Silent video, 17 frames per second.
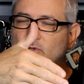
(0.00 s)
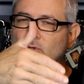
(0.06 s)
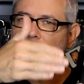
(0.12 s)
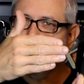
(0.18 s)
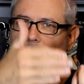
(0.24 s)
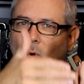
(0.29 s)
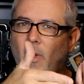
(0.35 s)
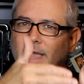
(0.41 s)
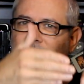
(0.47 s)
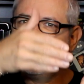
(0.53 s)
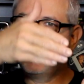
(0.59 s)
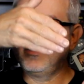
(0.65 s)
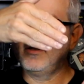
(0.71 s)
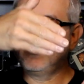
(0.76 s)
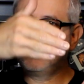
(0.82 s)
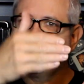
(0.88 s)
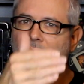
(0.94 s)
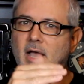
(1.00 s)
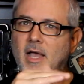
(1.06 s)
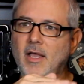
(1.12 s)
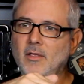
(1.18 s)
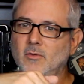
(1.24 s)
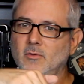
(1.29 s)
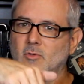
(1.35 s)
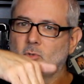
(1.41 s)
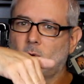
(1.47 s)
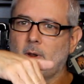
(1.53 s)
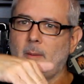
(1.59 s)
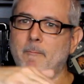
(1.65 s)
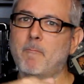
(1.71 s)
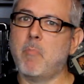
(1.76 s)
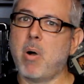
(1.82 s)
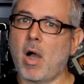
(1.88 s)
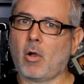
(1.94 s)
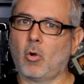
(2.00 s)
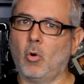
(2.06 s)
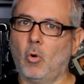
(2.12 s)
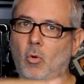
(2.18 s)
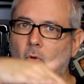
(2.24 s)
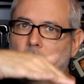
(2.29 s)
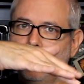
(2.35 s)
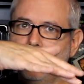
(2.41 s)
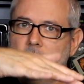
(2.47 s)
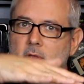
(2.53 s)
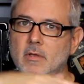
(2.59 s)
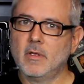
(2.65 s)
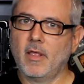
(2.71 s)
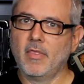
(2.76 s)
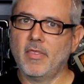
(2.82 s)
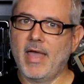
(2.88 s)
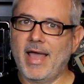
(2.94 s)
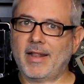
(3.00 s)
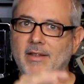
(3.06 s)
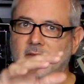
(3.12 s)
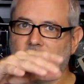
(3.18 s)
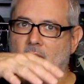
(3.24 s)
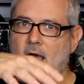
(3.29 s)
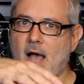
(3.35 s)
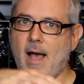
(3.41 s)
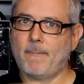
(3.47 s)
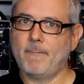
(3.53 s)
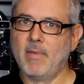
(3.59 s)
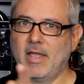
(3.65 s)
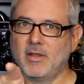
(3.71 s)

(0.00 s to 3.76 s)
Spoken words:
so I didn't sort of buckle that top.